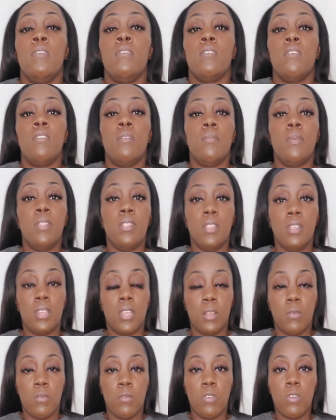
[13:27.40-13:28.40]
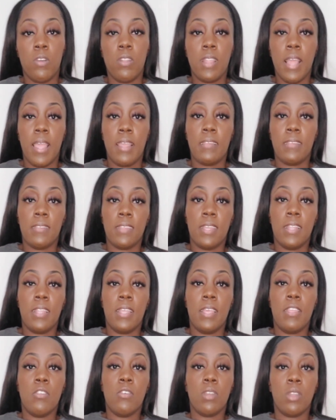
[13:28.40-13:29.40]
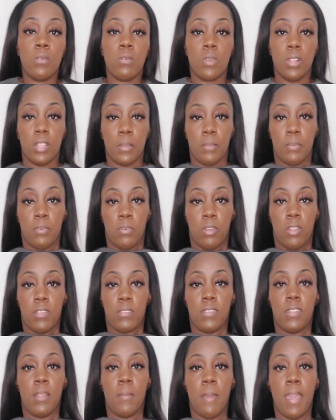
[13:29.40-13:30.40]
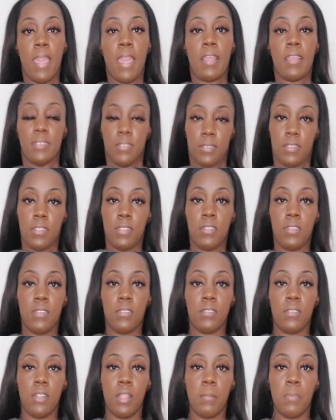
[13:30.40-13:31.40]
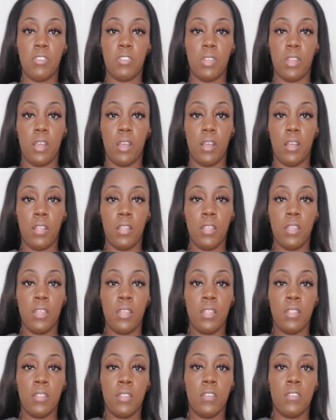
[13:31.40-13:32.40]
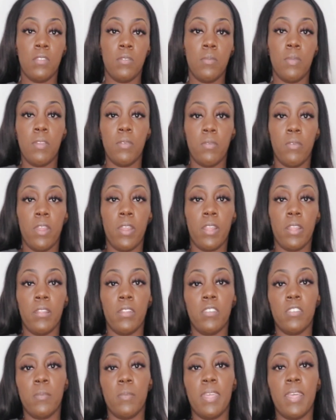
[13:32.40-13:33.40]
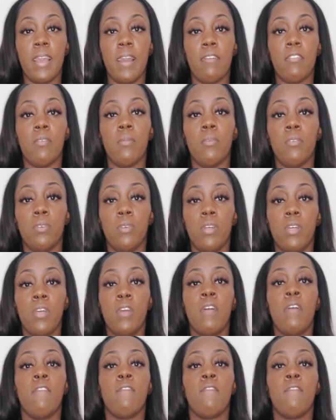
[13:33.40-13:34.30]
It's gonna be looking real nice. And then you can really pull this to the max. So let me show y'all. This will be regular. This will be comfortable.